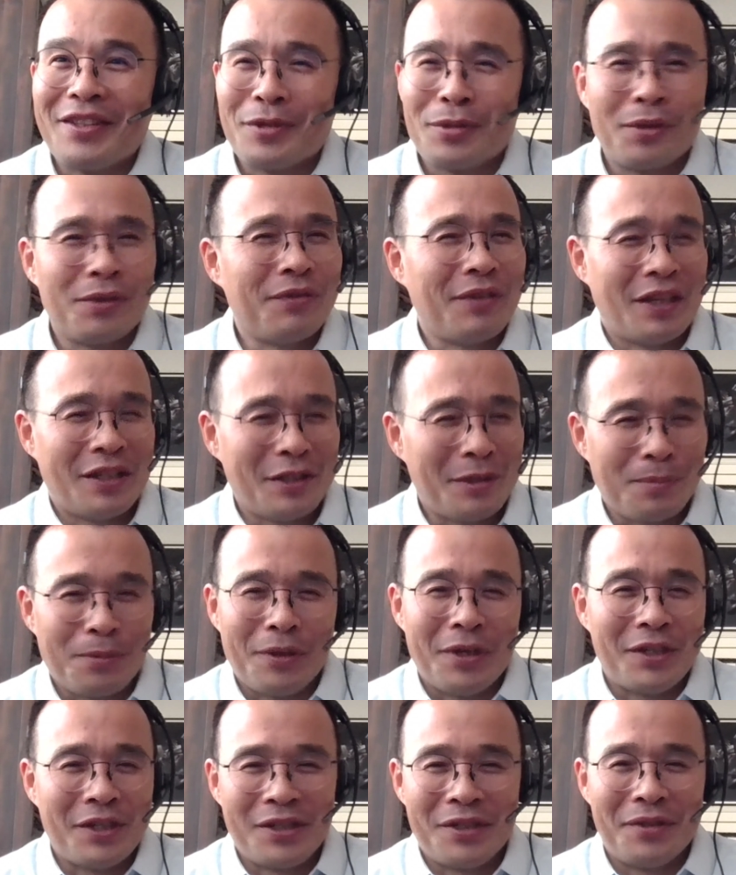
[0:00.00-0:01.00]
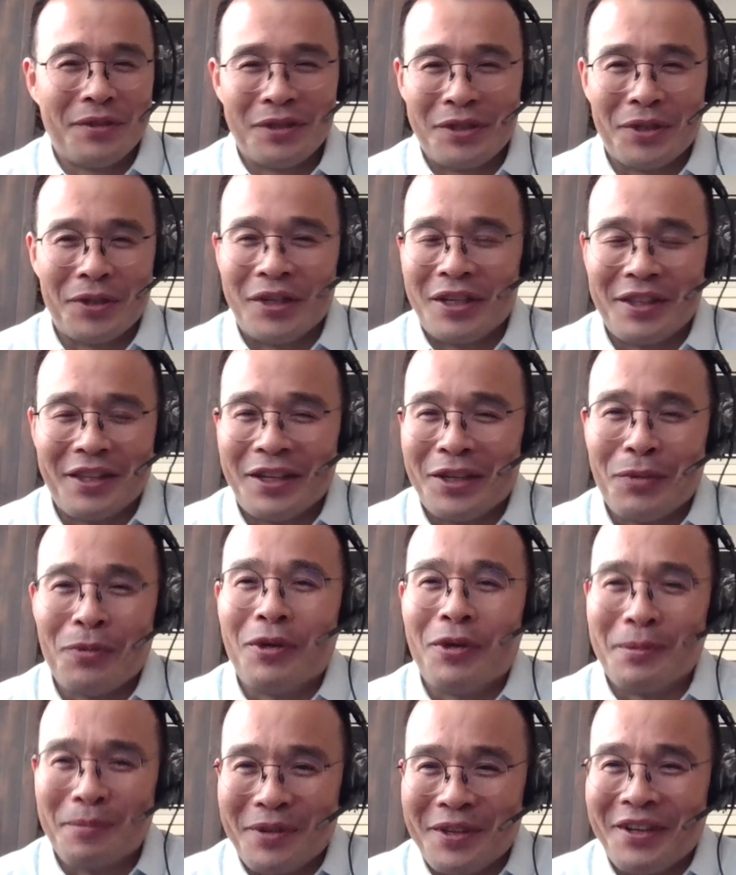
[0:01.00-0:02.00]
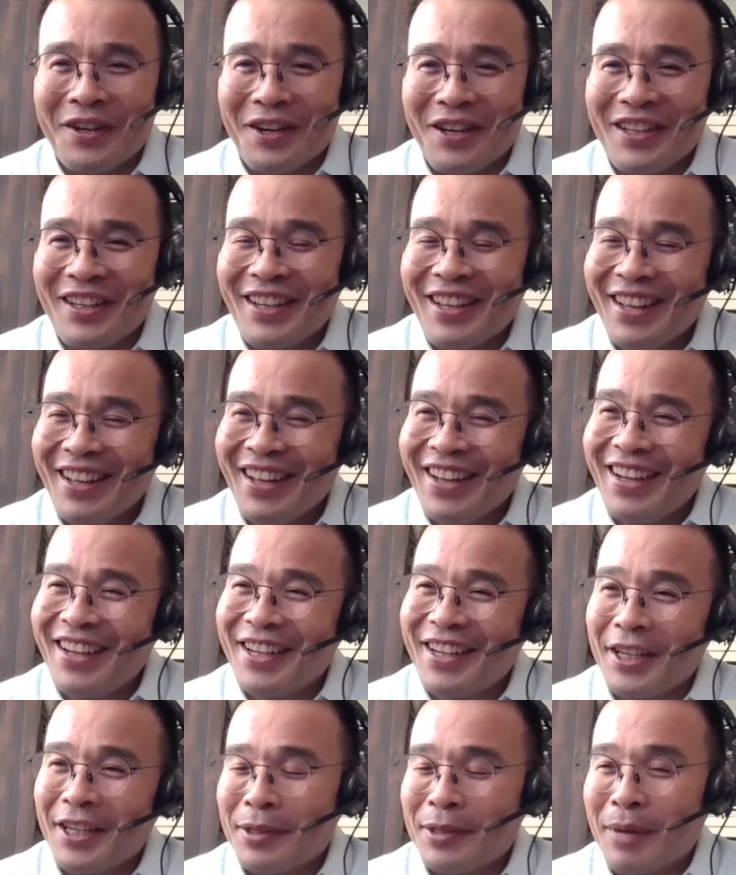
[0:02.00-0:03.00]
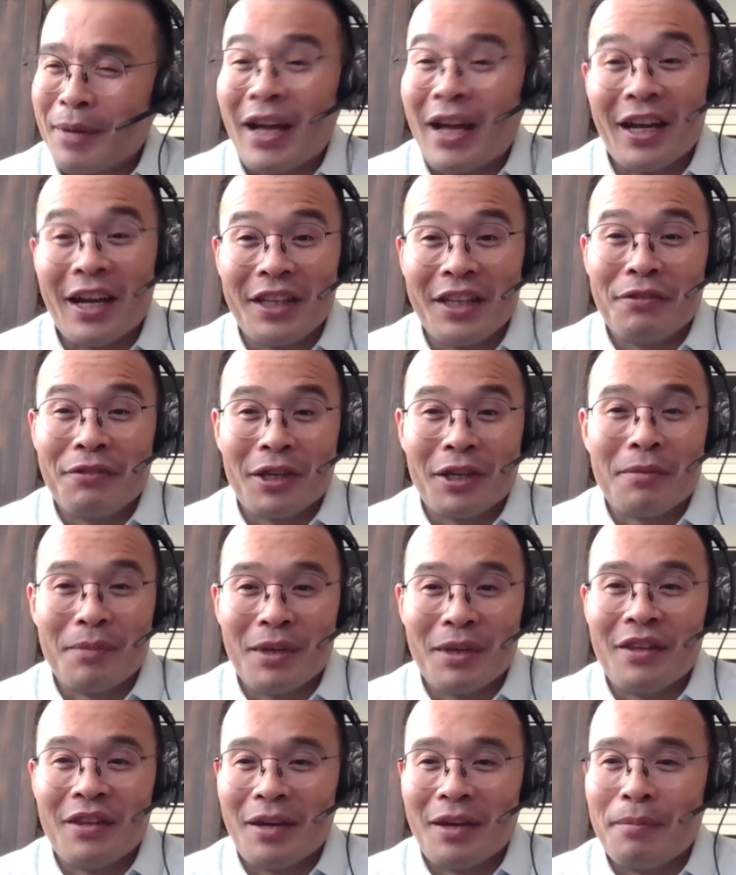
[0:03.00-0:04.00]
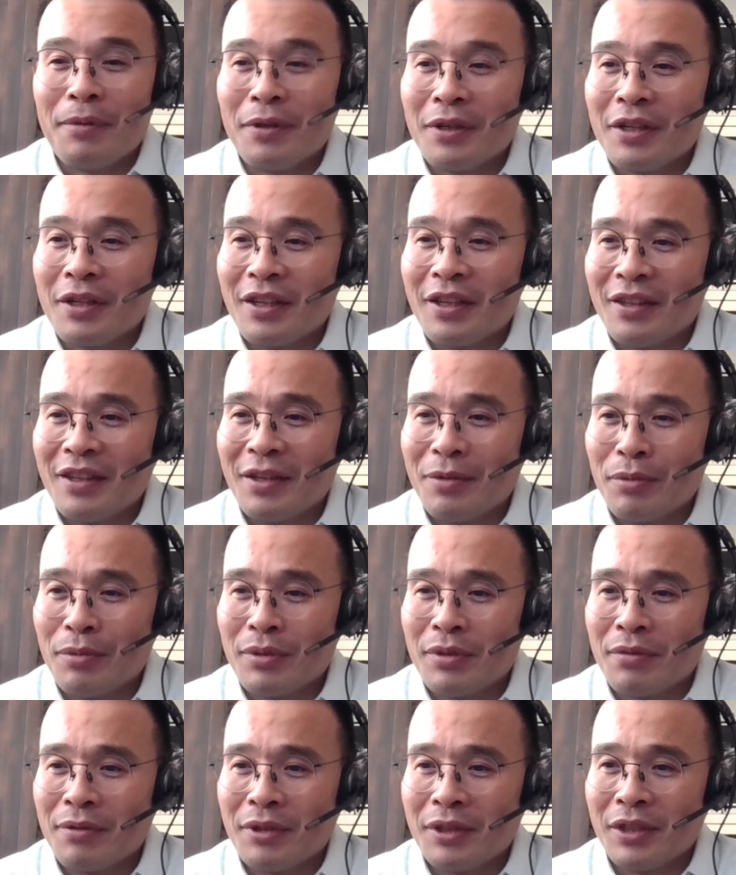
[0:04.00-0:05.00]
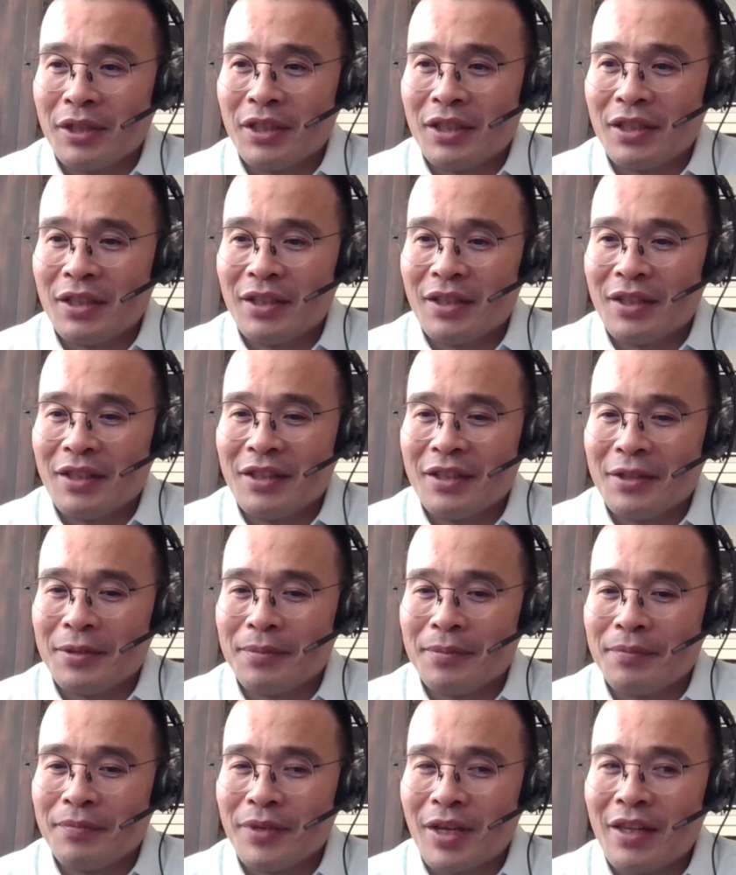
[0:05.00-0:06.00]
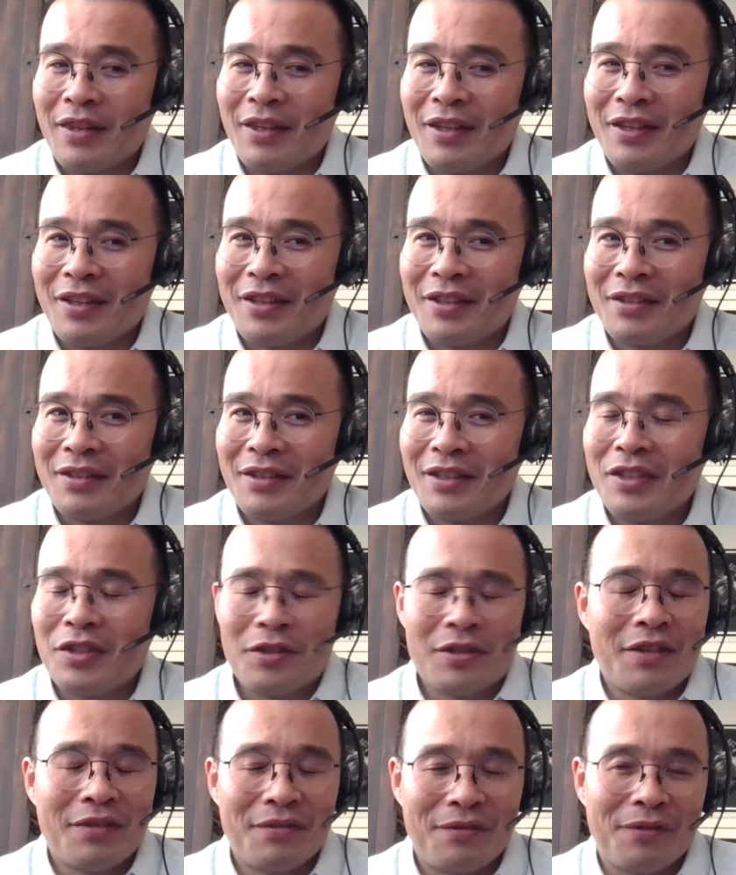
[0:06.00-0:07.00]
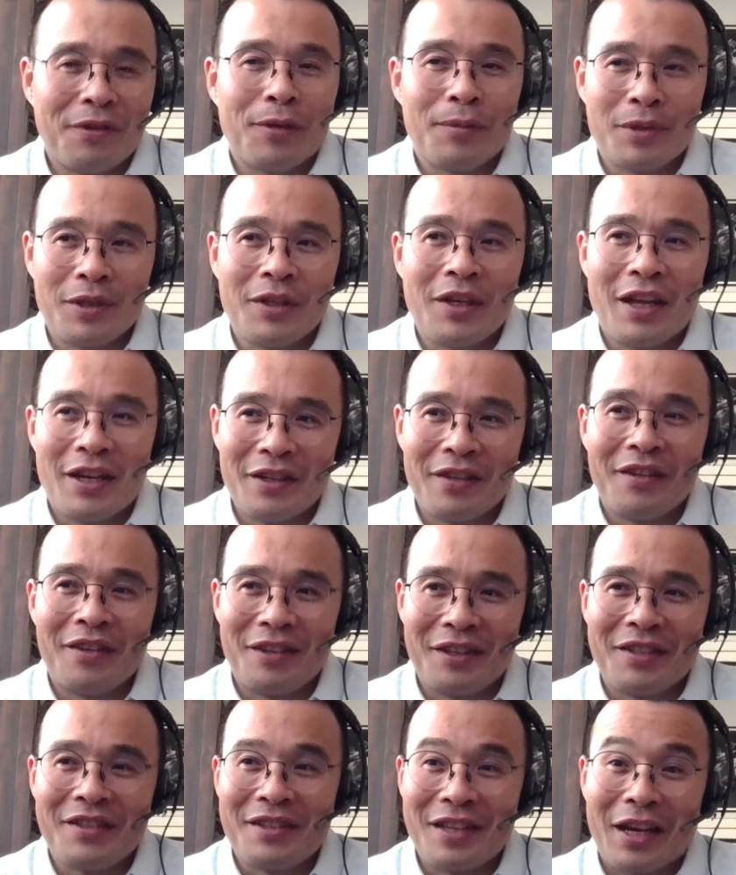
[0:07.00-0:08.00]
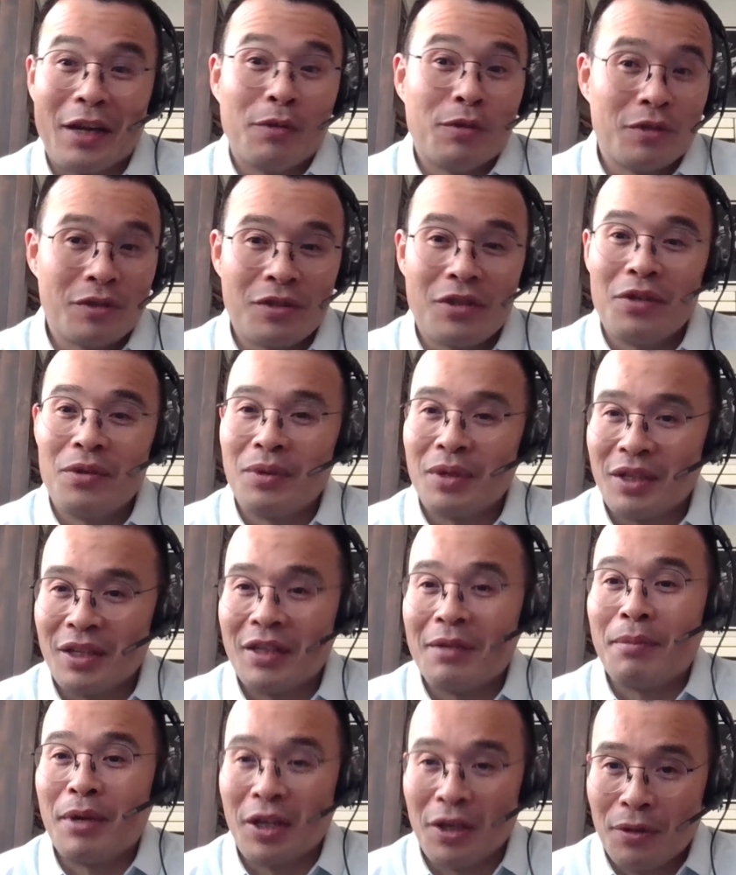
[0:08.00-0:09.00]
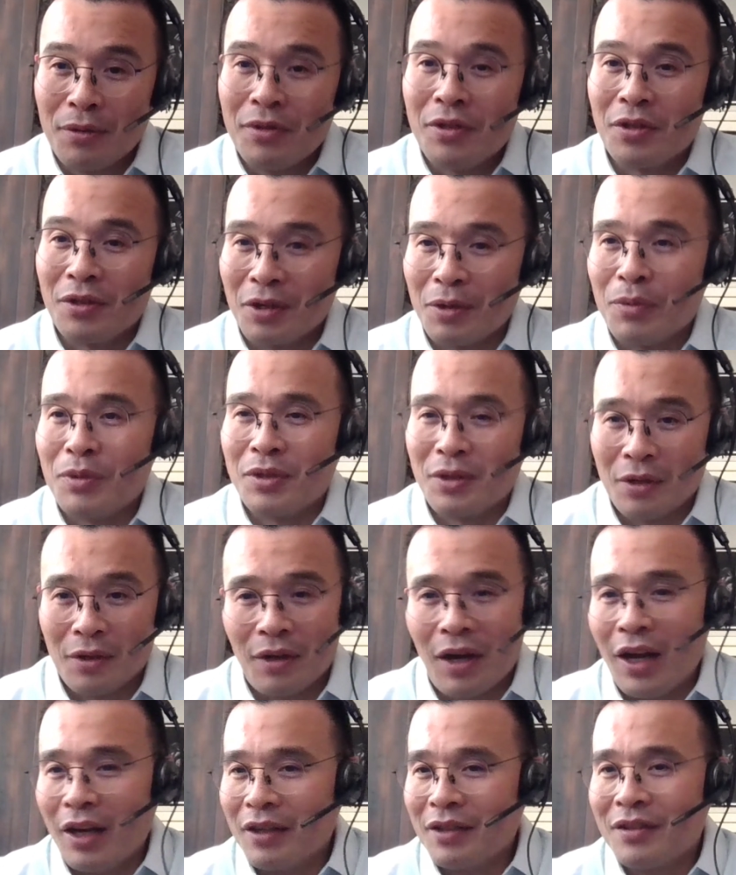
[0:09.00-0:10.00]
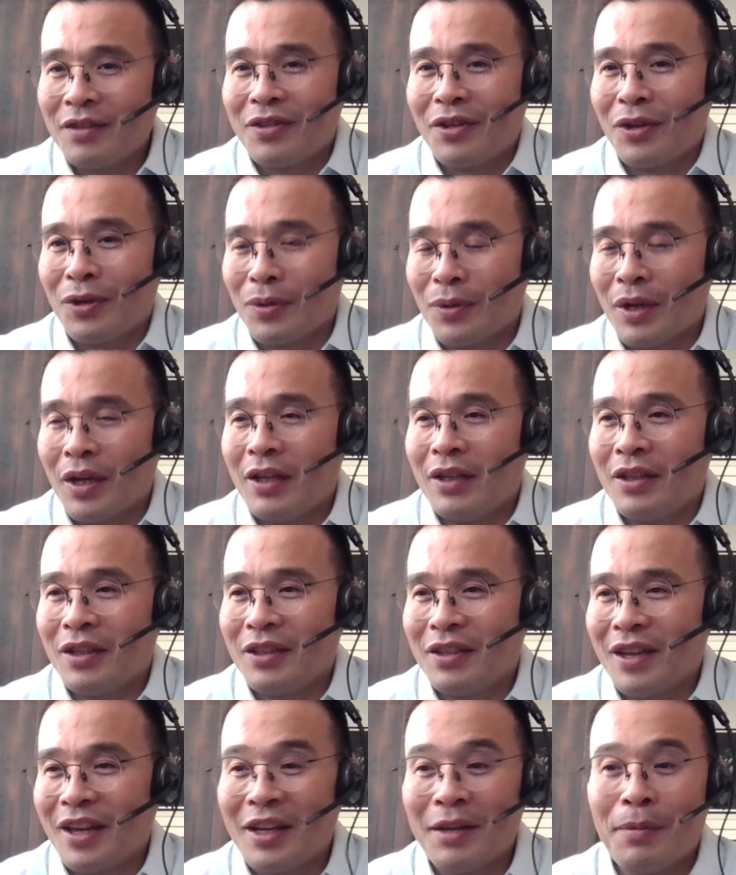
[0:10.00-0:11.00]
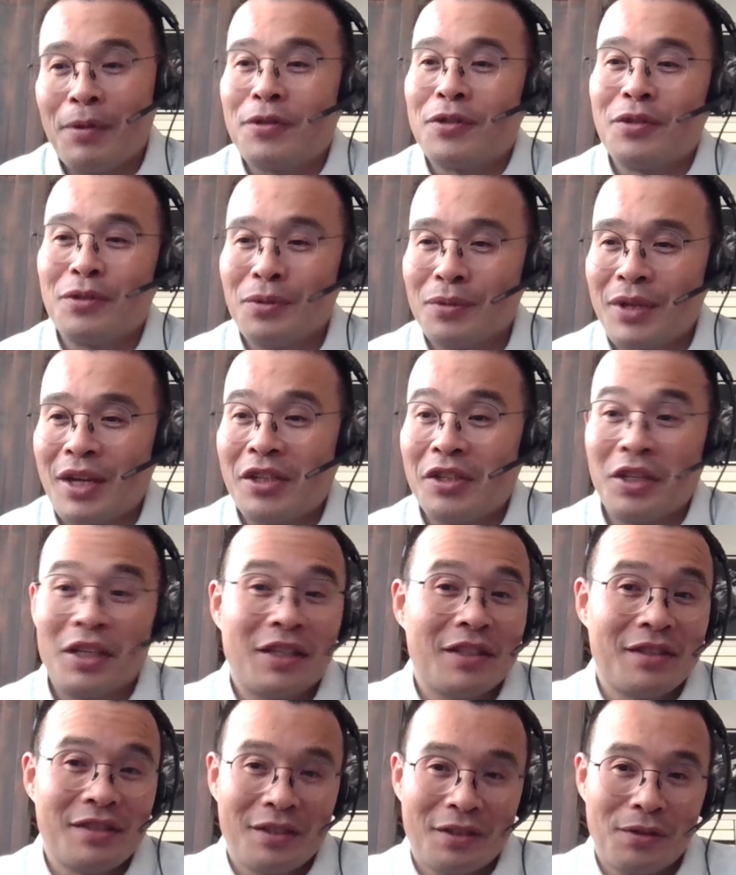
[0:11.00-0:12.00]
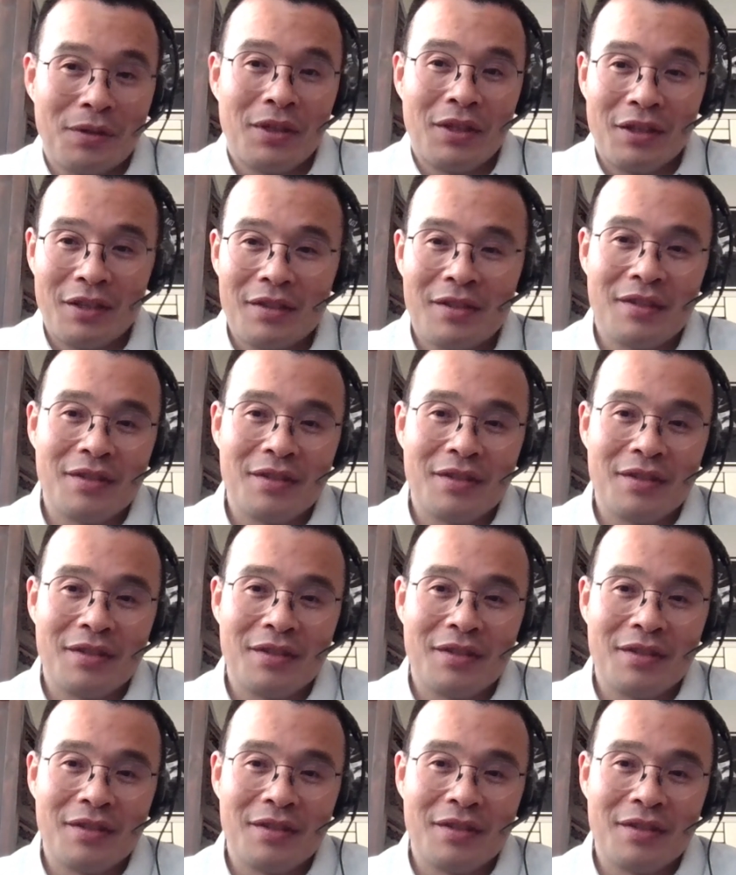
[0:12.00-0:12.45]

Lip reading: sort of inspirational journey that you want to be on. I highly recommend that book. I think it was a really, I think it just confirmed a lot of the things that I was doing in my own journey was correct. So any person who's actually considering I